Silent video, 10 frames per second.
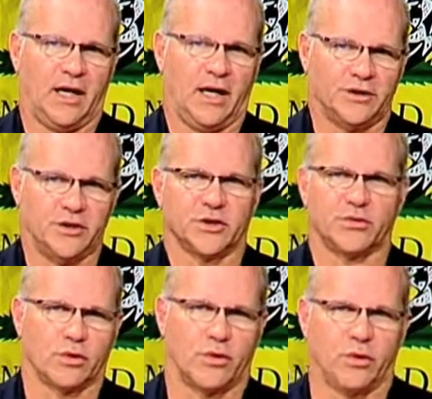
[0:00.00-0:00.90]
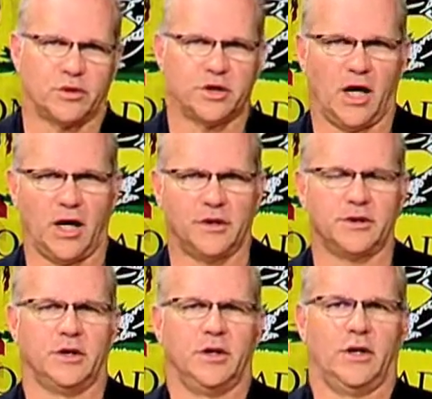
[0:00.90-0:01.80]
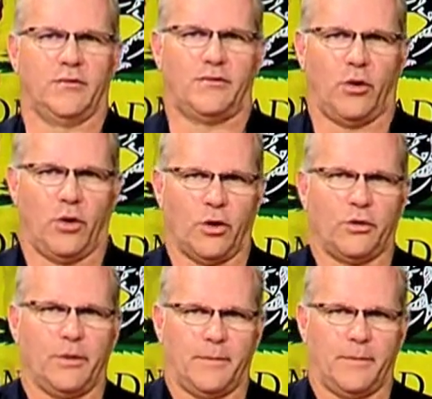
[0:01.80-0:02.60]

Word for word: a district court judge for